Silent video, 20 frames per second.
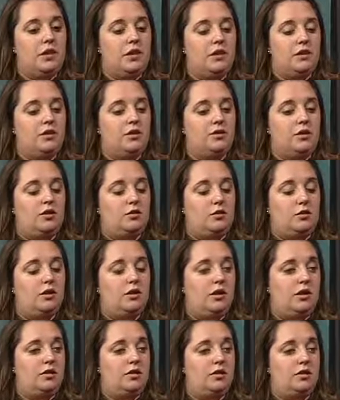and as
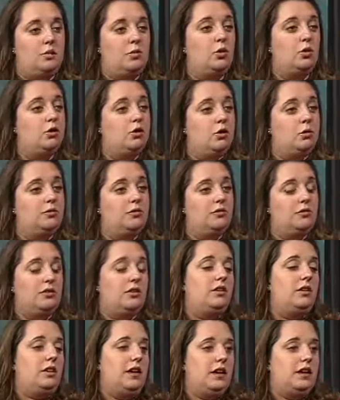well as support group
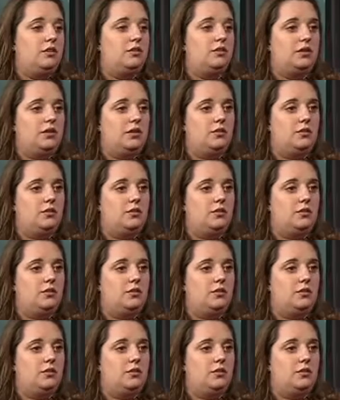facilitators,